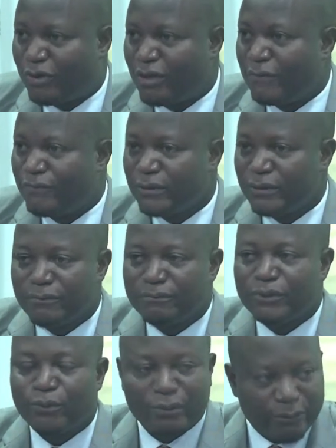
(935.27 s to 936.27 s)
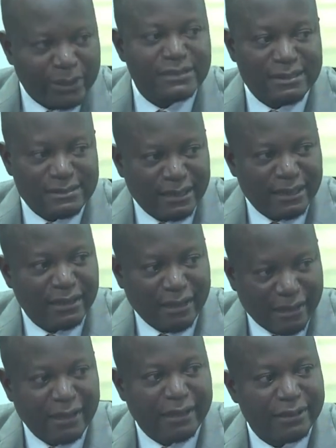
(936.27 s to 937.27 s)
Go
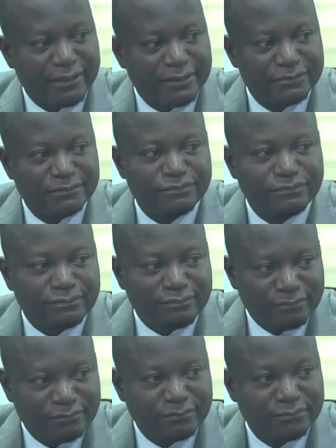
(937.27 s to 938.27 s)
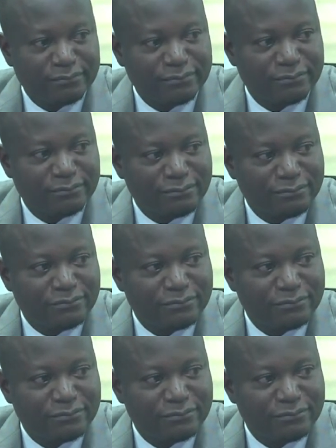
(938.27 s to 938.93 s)
to contest be comparing